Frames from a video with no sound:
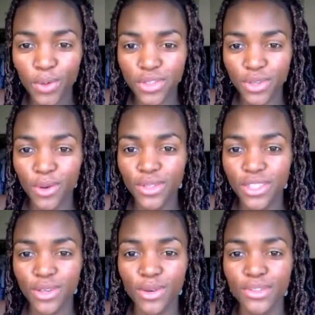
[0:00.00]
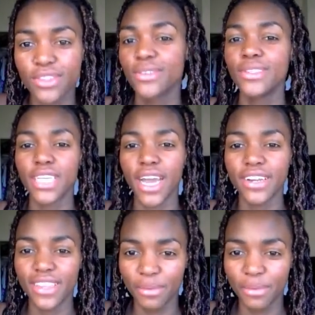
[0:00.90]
so, so, so tired.